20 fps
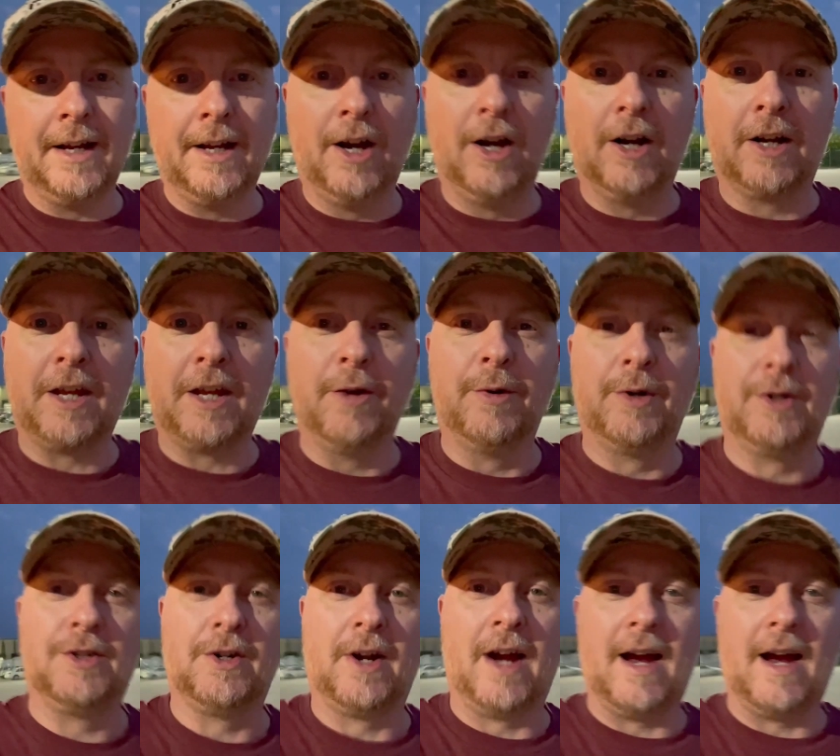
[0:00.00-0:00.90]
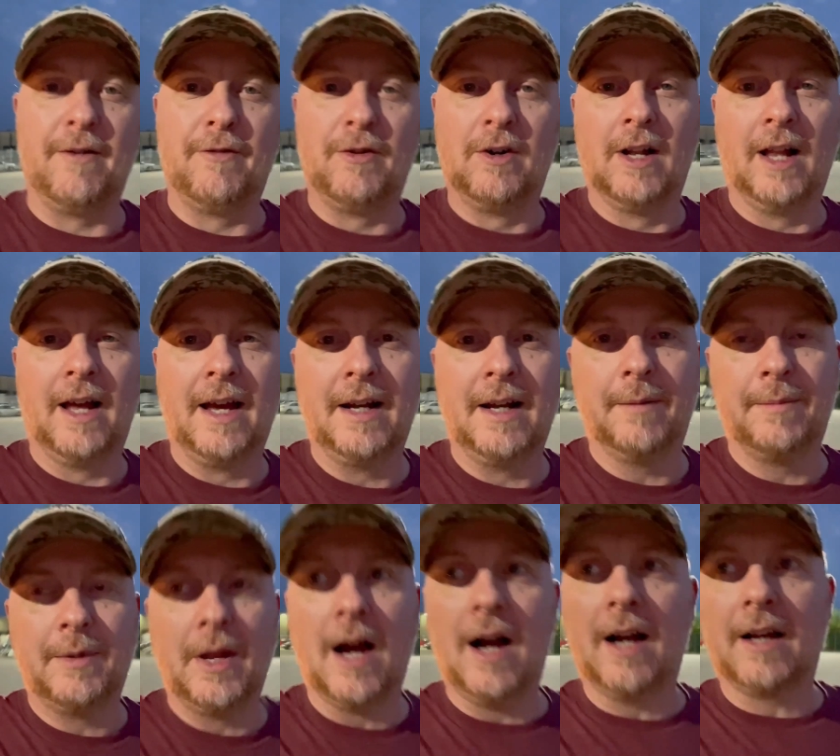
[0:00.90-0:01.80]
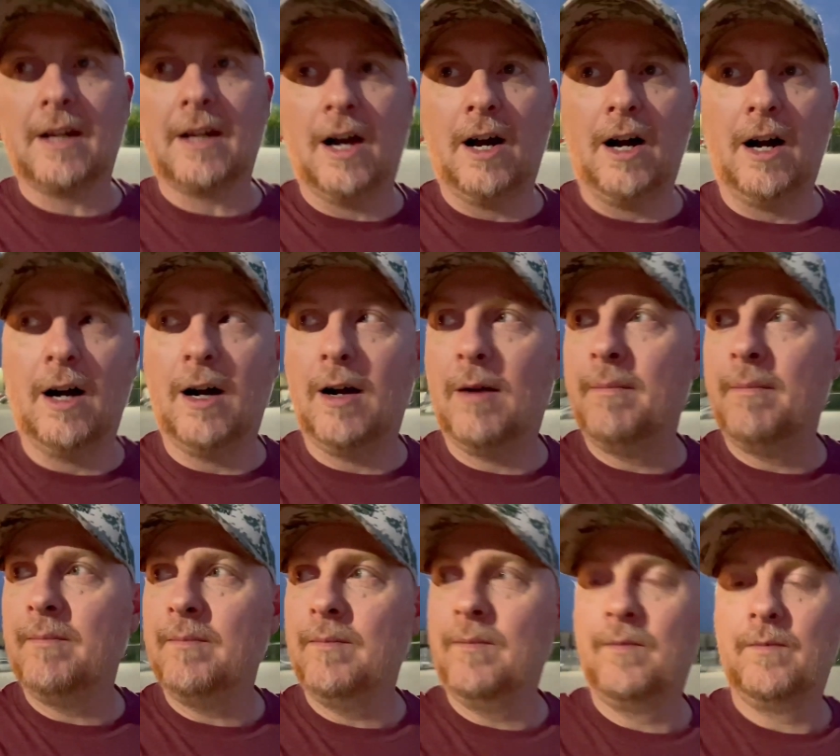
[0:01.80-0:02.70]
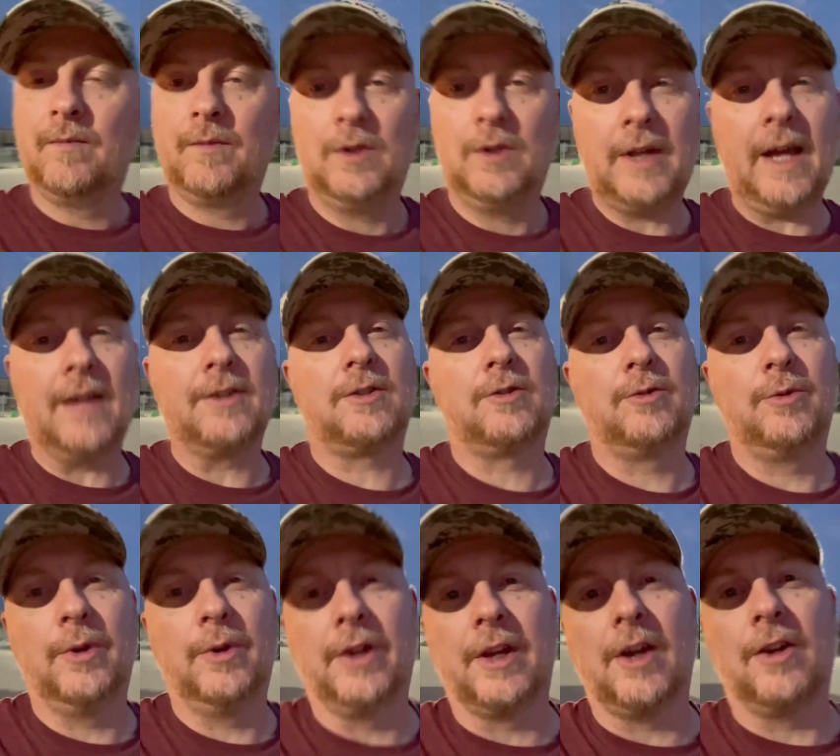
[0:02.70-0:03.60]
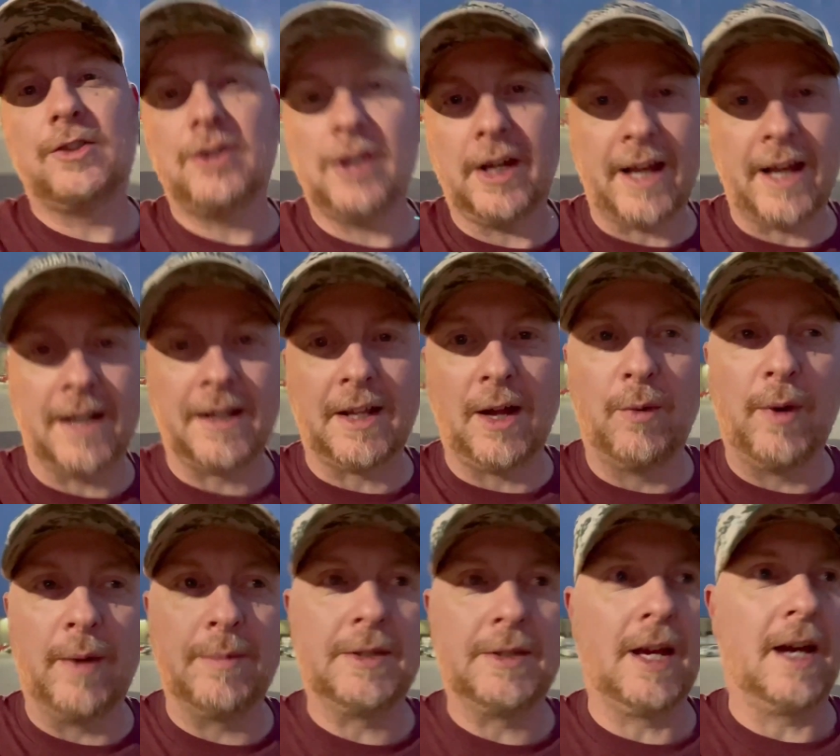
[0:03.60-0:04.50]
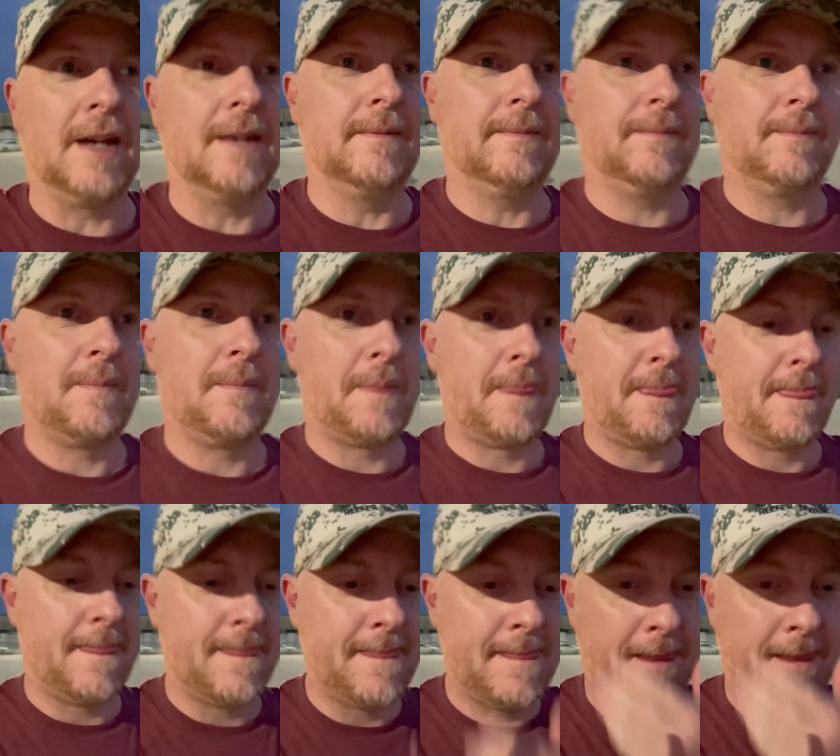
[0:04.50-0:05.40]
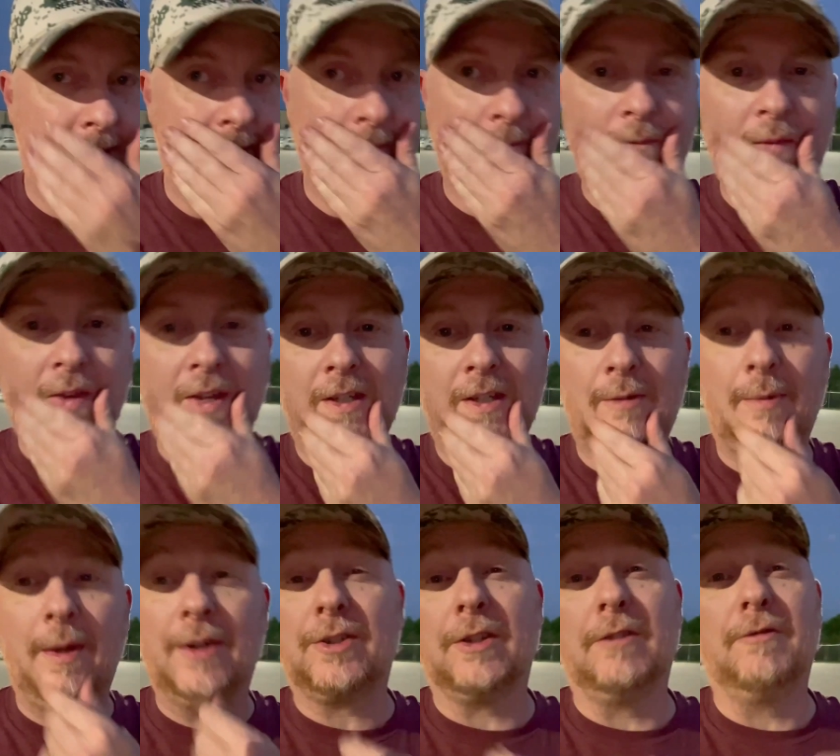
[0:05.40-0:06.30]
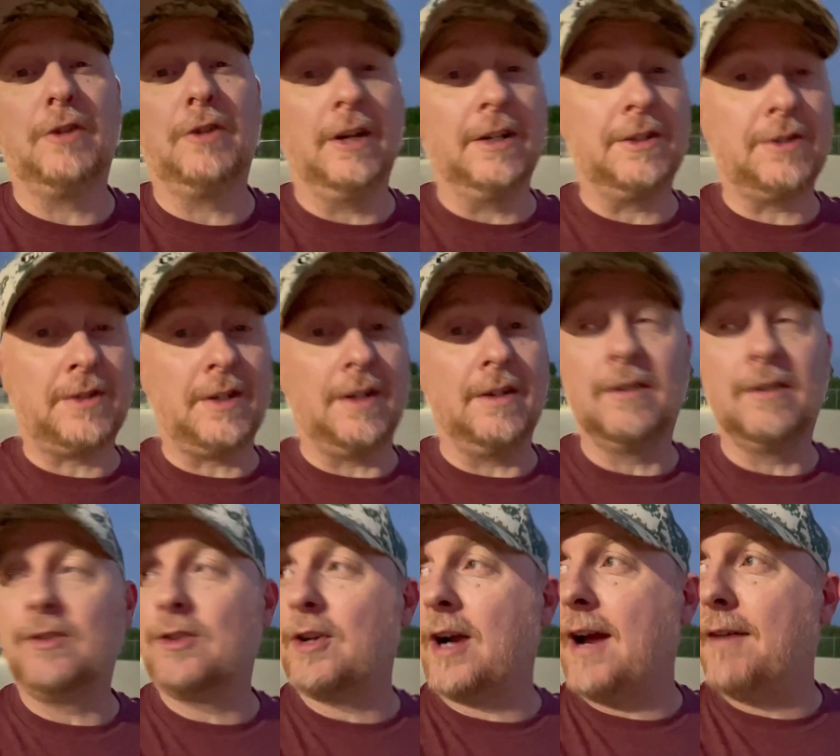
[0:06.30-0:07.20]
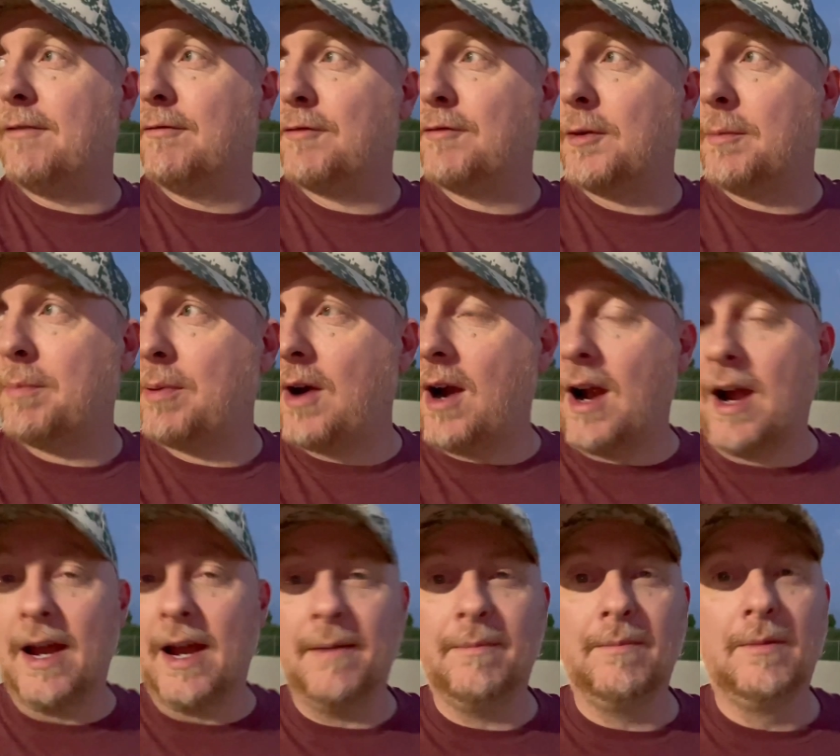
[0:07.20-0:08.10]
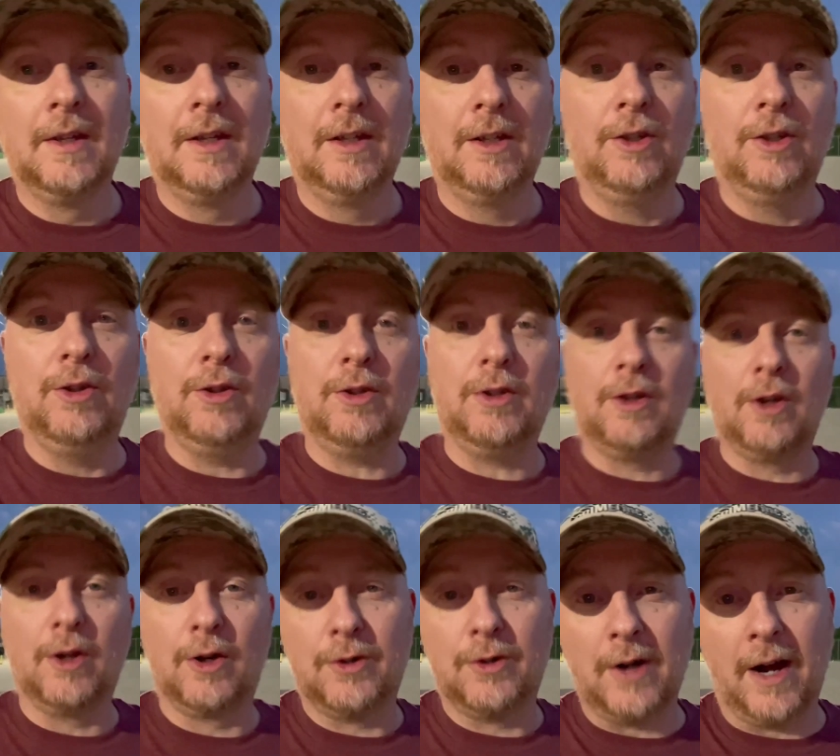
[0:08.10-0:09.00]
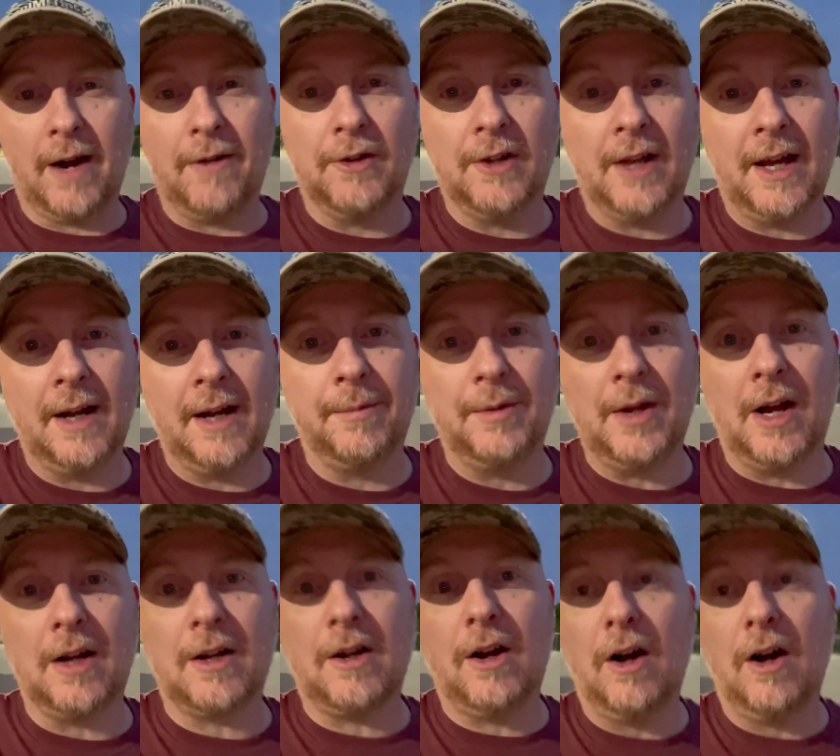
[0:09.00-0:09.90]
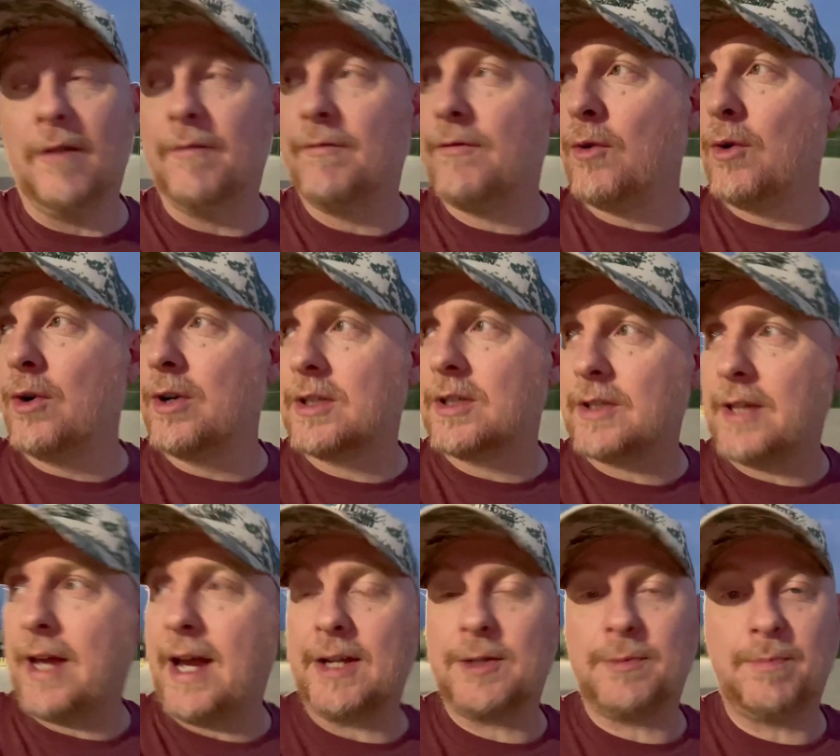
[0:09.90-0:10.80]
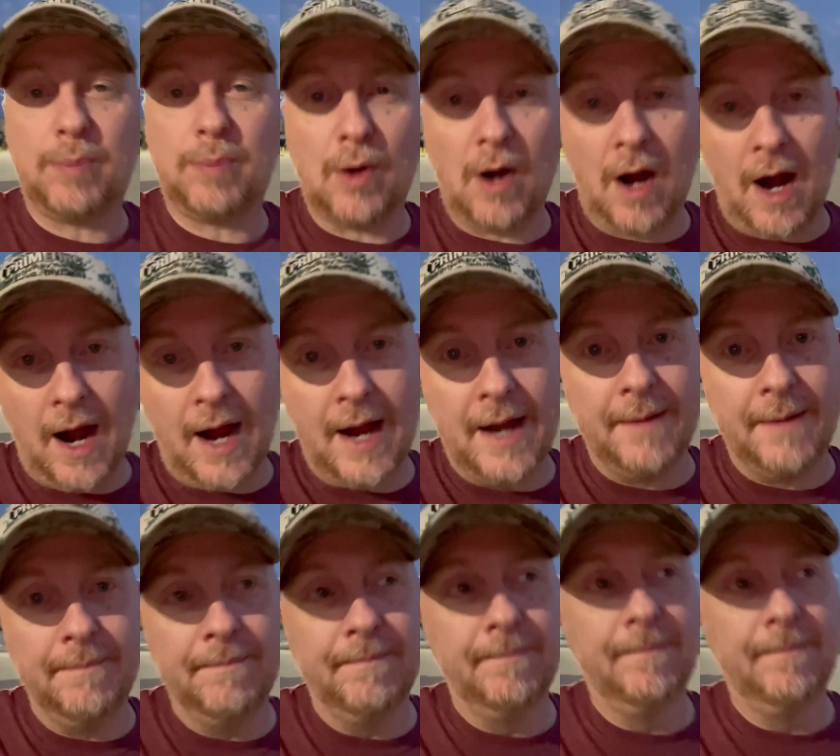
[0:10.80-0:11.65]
Eric here with DriverLineup.com. Guess really good. check out that website. Especially if you're interested in driving for Prime, you can go to DriverLineup.com forward slash Prime.